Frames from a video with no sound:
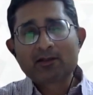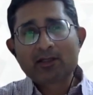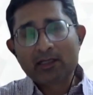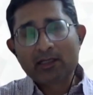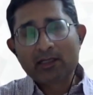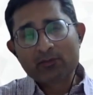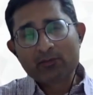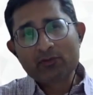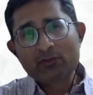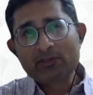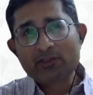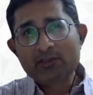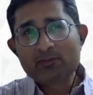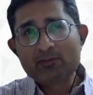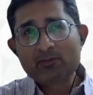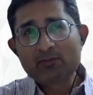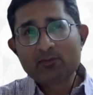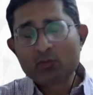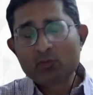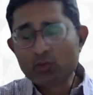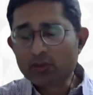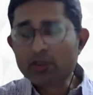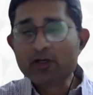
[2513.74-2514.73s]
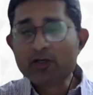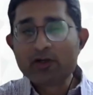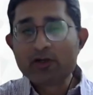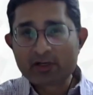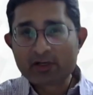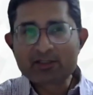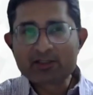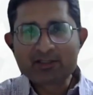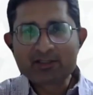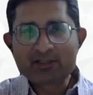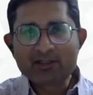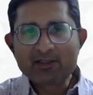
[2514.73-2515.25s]
I would say, more
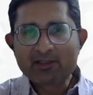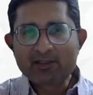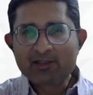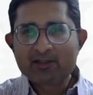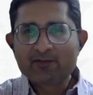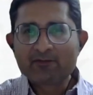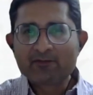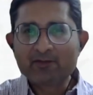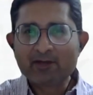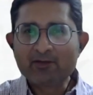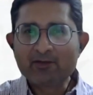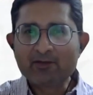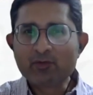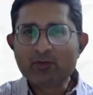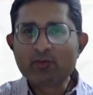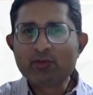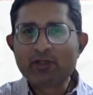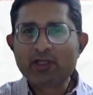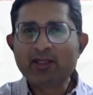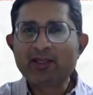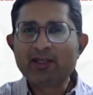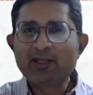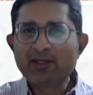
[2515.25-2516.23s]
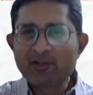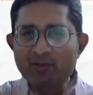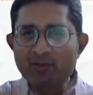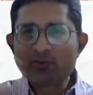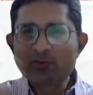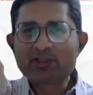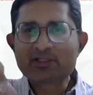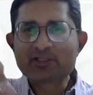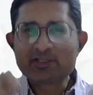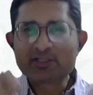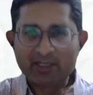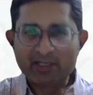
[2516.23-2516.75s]
interesting when you take it to
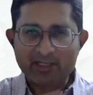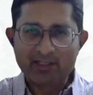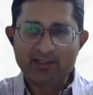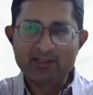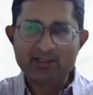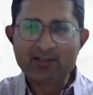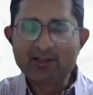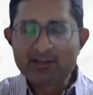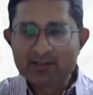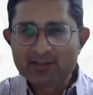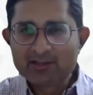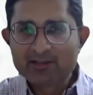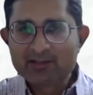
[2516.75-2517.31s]
the scale.